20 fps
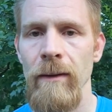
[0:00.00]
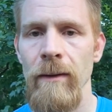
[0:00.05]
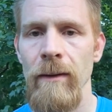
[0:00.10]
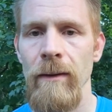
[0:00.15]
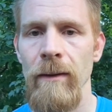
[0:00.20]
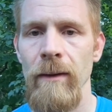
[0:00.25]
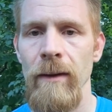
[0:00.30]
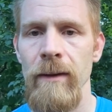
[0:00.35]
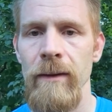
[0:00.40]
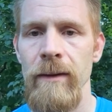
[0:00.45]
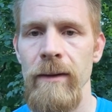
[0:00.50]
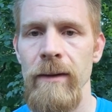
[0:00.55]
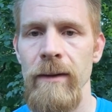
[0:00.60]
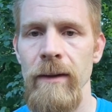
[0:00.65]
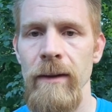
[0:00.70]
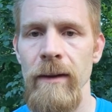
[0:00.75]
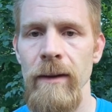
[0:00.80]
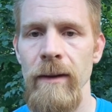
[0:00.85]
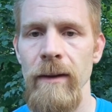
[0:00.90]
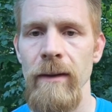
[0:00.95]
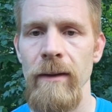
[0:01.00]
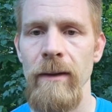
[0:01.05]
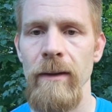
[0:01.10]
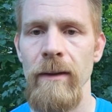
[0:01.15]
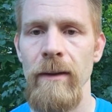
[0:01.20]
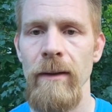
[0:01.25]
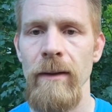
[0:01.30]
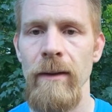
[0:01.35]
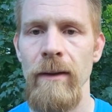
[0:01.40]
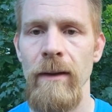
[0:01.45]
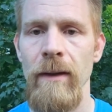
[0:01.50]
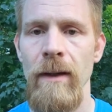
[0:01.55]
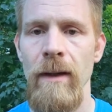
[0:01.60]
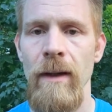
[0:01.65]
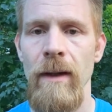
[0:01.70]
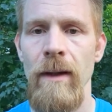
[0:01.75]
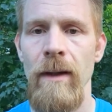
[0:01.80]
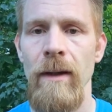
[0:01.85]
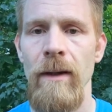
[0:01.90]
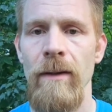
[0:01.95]
let's see.
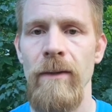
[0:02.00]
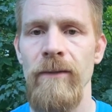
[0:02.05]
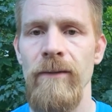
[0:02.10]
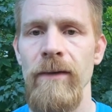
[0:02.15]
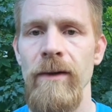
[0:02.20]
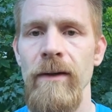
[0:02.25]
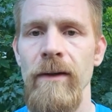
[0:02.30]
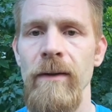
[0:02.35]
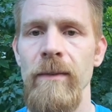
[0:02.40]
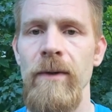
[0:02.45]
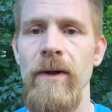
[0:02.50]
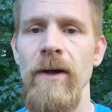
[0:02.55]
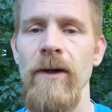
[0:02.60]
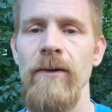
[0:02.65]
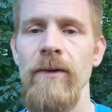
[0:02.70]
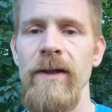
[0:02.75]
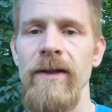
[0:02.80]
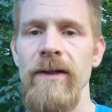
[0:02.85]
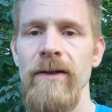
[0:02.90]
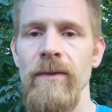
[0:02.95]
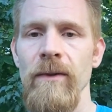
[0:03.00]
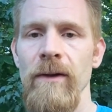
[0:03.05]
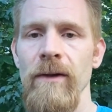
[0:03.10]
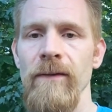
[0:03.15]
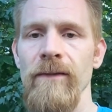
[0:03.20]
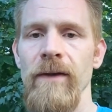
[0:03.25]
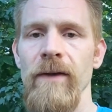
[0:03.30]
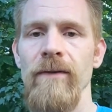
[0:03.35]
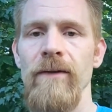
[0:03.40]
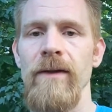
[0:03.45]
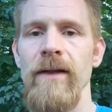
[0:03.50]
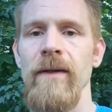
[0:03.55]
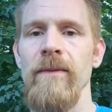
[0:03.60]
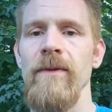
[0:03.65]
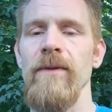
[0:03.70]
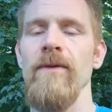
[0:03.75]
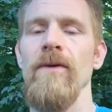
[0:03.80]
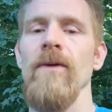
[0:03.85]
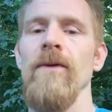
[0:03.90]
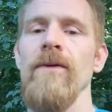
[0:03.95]
Philip Conroy says, what are your favorite types
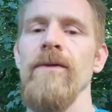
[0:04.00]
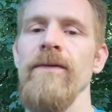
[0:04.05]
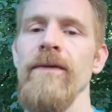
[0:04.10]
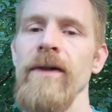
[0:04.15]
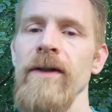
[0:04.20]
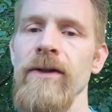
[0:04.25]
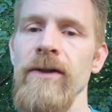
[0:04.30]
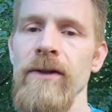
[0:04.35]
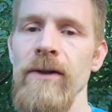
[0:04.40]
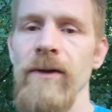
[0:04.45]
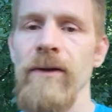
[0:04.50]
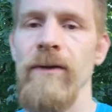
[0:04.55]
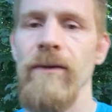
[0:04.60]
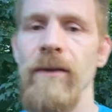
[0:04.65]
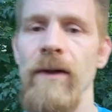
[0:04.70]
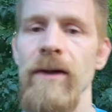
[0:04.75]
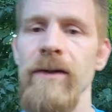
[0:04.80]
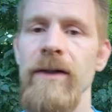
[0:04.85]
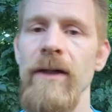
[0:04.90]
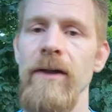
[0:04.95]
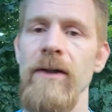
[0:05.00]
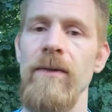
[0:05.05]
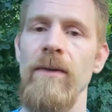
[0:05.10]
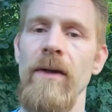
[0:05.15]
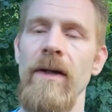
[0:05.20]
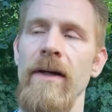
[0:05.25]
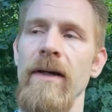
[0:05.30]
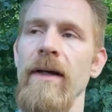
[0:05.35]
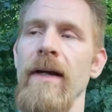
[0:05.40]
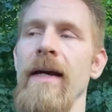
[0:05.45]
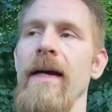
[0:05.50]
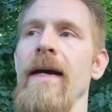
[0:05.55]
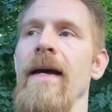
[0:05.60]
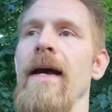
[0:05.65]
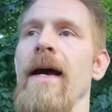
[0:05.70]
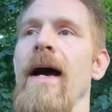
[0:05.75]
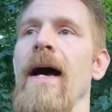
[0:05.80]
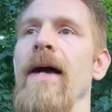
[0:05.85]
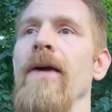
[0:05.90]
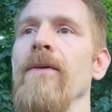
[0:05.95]
of goldfish? Well, I'll tell you what.
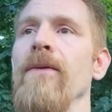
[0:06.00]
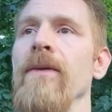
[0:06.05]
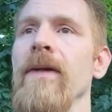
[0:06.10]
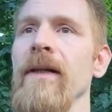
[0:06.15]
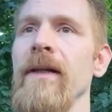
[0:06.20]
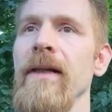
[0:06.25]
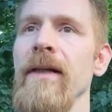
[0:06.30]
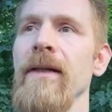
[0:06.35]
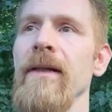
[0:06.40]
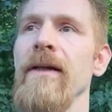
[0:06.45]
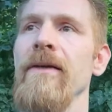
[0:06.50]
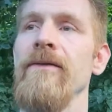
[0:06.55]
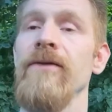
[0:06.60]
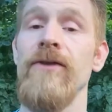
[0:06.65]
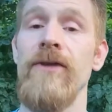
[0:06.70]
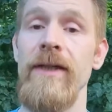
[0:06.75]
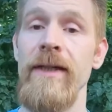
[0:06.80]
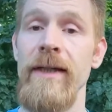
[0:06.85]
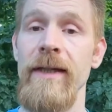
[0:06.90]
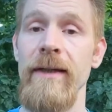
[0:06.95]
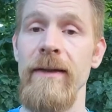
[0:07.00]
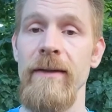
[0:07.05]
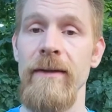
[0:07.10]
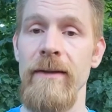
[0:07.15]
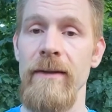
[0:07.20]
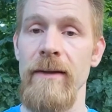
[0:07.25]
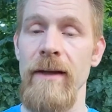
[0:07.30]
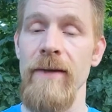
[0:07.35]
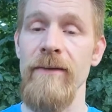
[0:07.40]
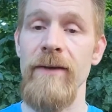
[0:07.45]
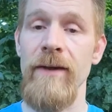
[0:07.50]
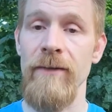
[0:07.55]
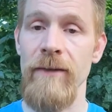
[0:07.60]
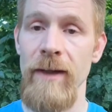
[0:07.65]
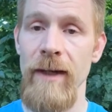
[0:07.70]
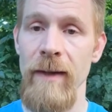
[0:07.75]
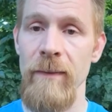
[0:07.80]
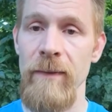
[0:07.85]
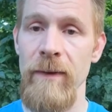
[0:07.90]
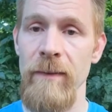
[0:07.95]
I really love Jikins. I've never
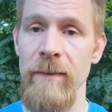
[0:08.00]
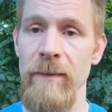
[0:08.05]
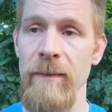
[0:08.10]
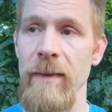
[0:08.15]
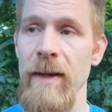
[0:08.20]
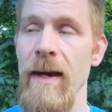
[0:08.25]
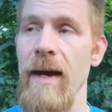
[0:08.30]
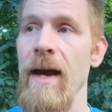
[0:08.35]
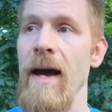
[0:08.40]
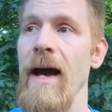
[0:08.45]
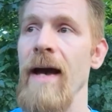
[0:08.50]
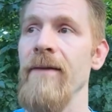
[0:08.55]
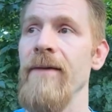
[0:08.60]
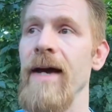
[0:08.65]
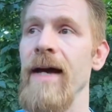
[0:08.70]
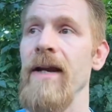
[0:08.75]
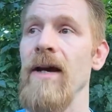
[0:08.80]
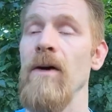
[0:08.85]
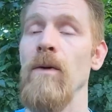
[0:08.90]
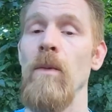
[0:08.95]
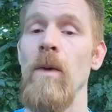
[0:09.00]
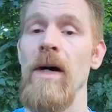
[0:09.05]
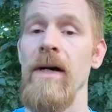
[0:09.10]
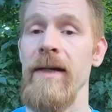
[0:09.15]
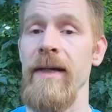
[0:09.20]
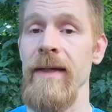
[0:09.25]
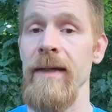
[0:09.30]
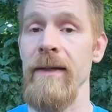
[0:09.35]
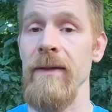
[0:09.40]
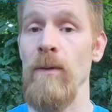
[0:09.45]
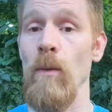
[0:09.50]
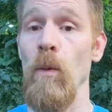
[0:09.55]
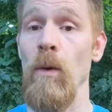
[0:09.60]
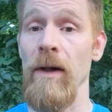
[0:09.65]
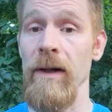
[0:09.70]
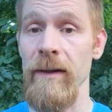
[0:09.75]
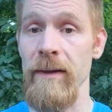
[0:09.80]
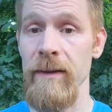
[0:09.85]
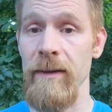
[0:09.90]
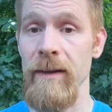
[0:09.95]
kept them. I've had a Joaquin
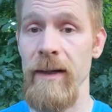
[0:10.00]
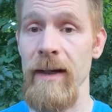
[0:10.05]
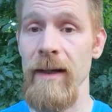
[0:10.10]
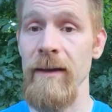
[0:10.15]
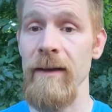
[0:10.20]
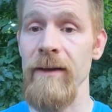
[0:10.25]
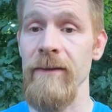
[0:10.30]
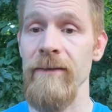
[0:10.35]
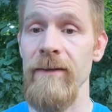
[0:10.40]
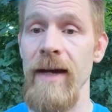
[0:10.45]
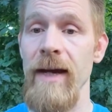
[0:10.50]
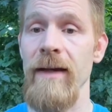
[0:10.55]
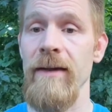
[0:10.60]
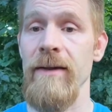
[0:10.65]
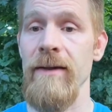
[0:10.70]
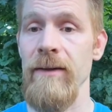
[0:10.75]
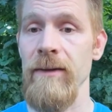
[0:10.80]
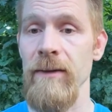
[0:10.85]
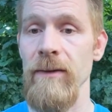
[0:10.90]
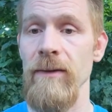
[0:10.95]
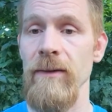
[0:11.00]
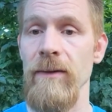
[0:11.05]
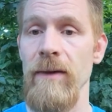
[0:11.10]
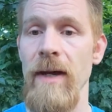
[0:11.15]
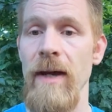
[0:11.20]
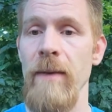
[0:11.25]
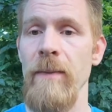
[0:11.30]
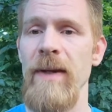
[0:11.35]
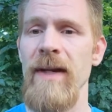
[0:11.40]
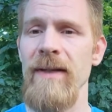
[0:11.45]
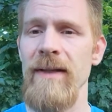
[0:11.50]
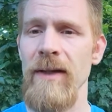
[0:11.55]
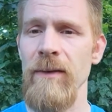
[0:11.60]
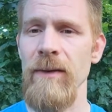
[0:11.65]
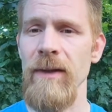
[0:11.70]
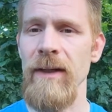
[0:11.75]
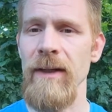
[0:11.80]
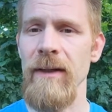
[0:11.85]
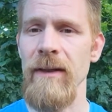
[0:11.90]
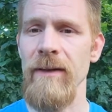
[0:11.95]
once, and I love that too, because I
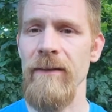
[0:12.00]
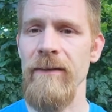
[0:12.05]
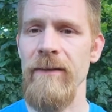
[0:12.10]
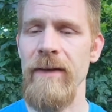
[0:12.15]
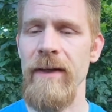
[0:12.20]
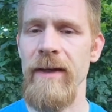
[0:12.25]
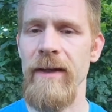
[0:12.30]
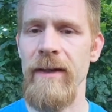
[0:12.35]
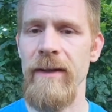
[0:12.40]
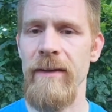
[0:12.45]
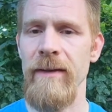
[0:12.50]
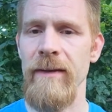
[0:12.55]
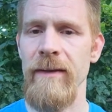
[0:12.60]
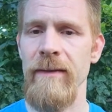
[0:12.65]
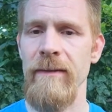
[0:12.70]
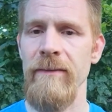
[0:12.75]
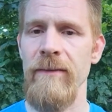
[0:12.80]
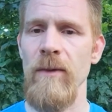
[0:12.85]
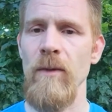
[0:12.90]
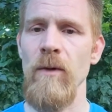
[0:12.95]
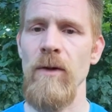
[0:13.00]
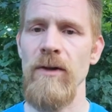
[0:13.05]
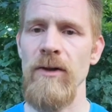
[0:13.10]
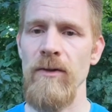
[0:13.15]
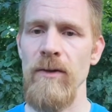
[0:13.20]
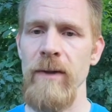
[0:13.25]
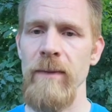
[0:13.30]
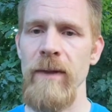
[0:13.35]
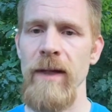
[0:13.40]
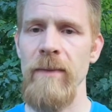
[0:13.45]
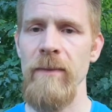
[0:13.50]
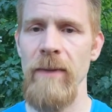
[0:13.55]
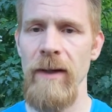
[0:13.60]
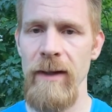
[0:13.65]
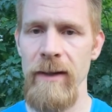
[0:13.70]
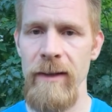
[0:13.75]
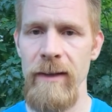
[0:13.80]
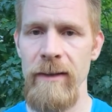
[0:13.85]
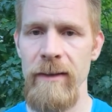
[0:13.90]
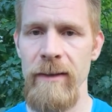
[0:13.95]
really love the more streamlined
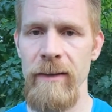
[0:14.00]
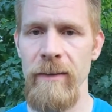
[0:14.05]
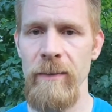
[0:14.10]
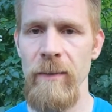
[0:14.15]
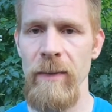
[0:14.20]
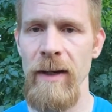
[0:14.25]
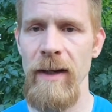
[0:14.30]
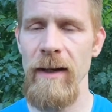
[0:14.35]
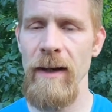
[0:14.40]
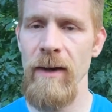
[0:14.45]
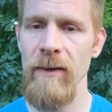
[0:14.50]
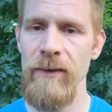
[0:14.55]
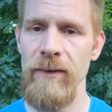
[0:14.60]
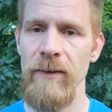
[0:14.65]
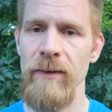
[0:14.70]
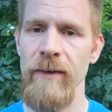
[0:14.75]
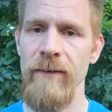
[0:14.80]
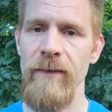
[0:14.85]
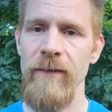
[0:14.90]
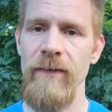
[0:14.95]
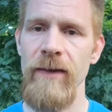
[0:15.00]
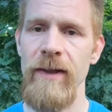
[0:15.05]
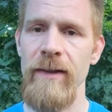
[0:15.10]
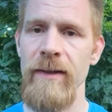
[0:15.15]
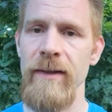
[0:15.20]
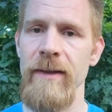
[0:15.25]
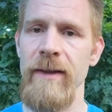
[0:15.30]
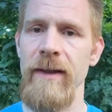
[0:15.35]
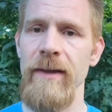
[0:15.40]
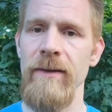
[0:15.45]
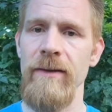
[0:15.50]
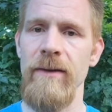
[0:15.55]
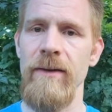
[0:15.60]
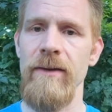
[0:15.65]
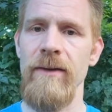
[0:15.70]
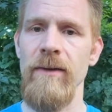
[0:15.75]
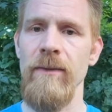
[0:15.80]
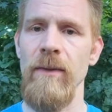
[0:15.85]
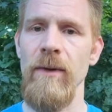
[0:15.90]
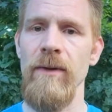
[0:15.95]
bodies, but I also love the fancy tails, and
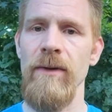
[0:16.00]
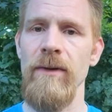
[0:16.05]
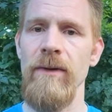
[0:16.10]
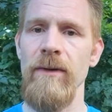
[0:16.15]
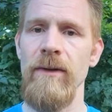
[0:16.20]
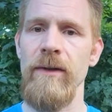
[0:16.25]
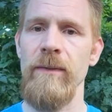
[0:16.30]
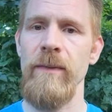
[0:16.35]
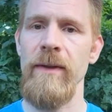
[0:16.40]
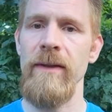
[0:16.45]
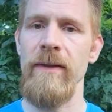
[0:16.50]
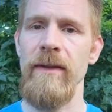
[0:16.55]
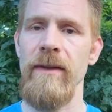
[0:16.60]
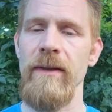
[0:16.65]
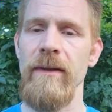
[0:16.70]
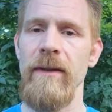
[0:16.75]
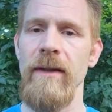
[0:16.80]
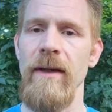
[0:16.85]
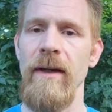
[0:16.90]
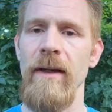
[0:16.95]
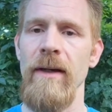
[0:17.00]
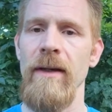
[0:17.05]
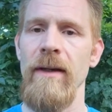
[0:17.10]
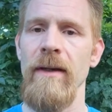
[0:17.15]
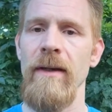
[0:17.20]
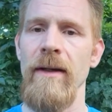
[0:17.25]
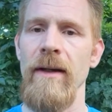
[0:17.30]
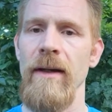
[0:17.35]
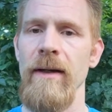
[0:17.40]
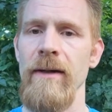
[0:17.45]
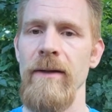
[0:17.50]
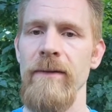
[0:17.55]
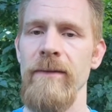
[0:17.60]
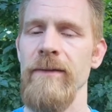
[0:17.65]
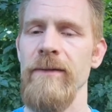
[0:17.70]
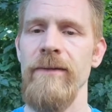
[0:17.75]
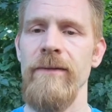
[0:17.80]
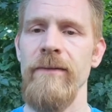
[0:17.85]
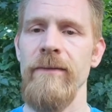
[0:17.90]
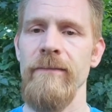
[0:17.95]
so both of those species kind of,
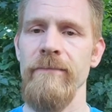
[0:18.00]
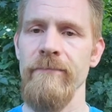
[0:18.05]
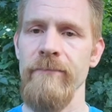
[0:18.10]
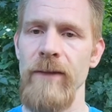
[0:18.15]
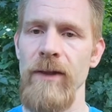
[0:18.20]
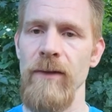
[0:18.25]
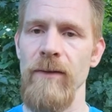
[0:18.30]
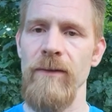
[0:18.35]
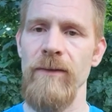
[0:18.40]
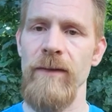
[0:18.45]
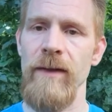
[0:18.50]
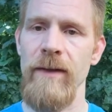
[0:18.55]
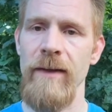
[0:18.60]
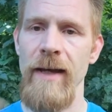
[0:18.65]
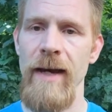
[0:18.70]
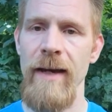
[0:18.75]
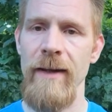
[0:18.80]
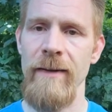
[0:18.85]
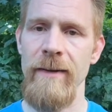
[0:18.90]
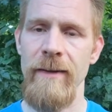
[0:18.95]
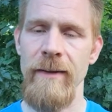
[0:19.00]
fit that